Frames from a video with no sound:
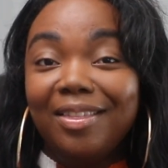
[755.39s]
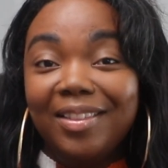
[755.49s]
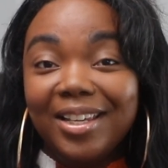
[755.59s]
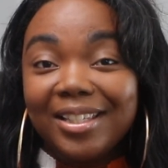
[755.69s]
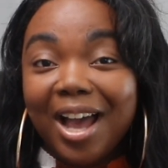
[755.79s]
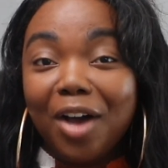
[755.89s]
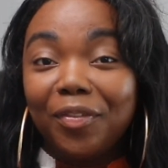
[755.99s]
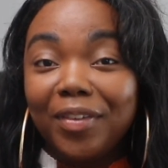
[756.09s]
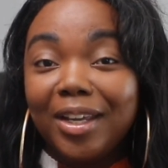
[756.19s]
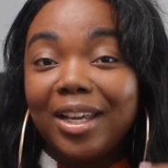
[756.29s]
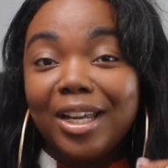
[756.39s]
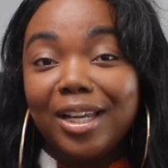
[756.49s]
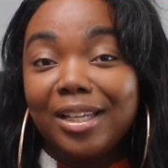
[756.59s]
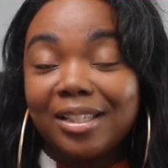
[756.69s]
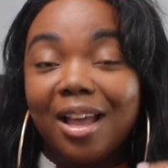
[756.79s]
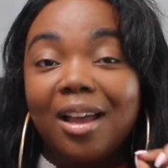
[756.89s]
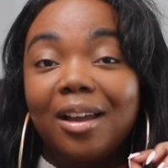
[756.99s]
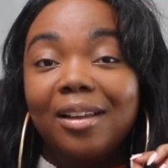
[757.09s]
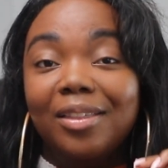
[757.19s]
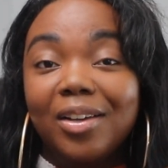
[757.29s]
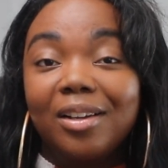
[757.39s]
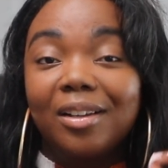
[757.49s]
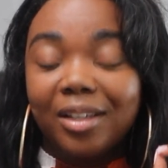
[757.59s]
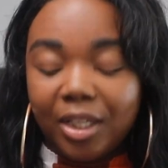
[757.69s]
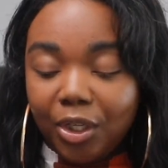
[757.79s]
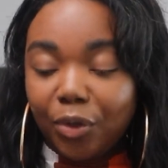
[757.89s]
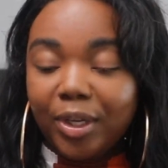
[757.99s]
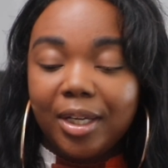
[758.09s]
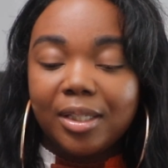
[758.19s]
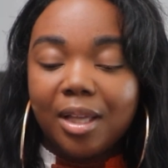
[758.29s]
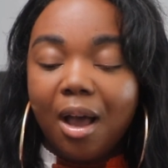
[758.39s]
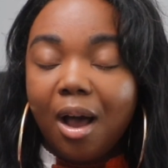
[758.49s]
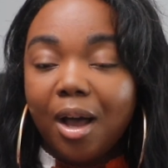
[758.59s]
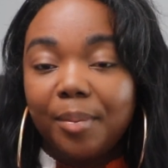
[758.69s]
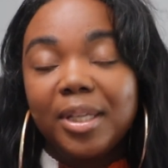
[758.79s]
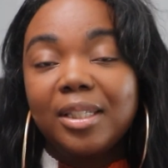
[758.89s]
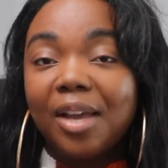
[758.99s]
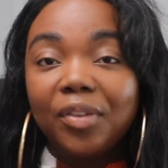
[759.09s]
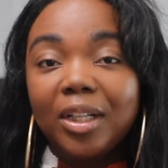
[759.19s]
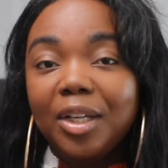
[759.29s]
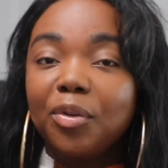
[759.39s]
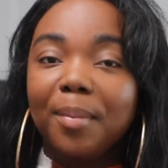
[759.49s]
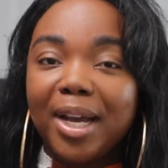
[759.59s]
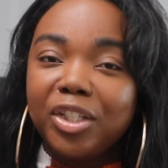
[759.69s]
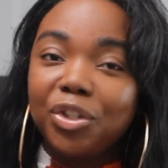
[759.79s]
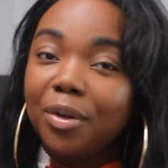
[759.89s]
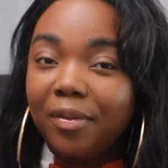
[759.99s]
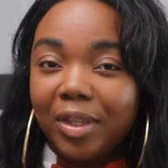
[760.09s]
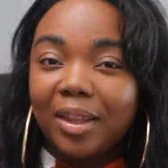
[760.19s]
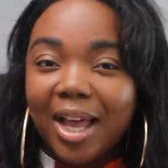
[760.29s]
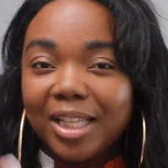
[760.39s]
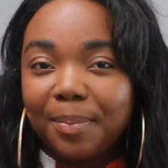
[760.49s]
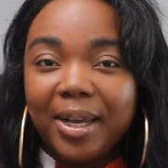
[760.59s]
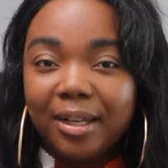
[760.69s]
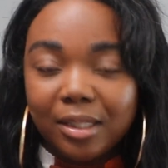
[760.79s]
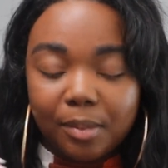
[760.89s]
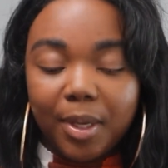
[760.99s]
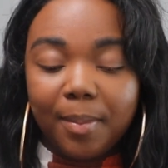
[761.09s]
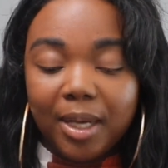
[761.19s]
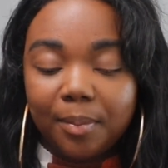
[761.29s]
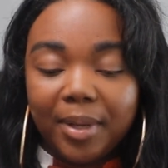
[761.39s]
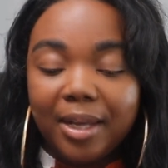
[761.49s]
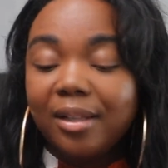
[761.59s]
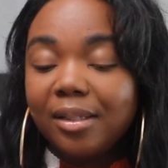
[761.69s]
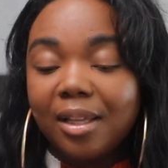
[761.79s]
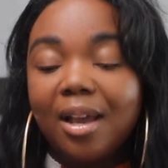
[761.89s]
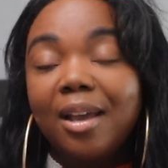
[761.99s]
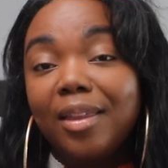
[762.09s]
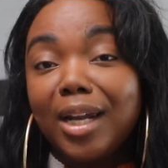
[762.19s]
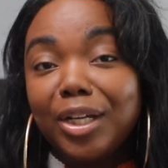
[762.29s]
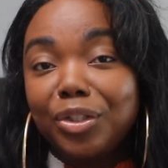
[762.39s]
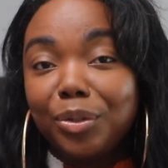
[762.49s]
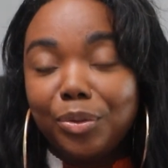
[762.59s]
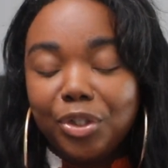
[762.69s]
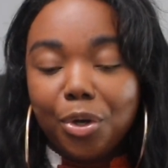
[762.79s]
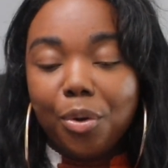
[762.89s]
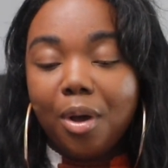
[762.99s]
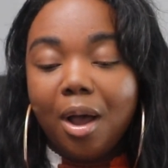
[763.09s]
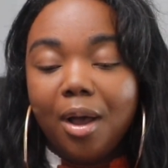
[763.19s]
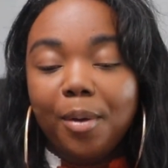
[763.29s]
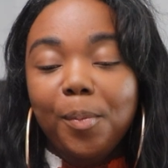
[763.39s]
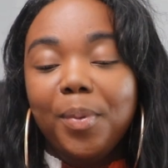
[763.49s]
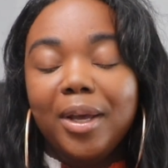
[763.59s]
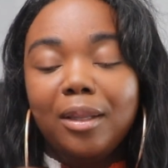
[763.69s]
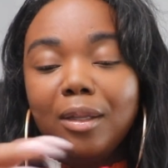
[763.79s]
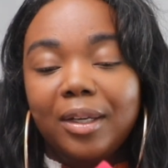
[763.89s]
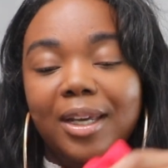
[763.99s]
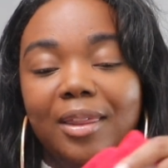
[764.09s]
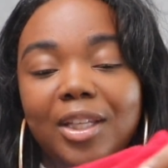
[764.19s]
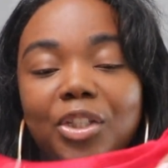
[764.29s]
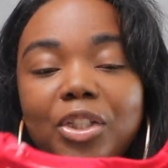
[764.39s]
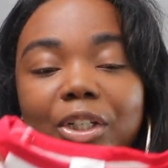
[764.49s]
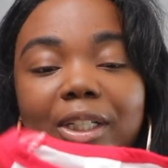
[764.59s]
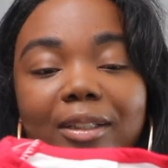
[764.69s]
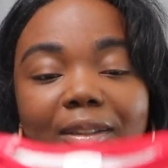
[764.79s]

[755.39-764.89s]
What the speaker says: this outfit is the cutest. It definitely reminds you of the last pants, bell-bottom pants that I showed you. But look at this shirt.